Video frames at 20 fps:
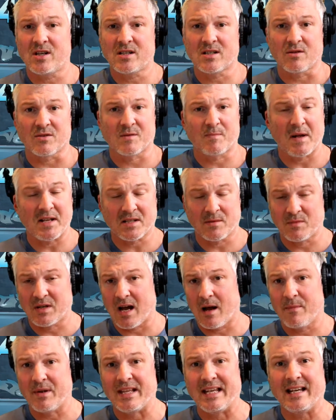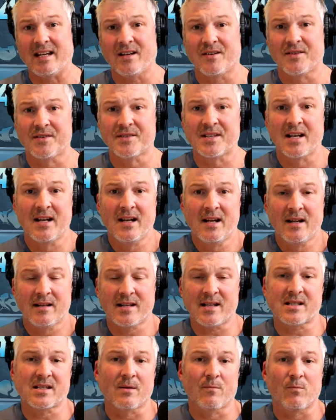so spent some time in the hills,
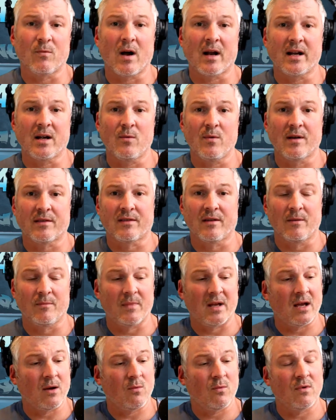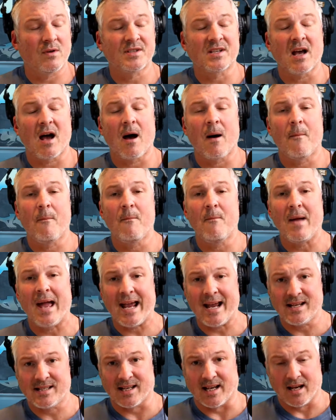did some running with them. It was
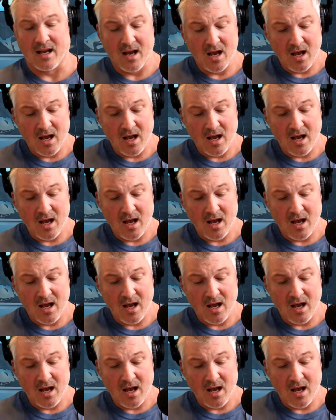amazing.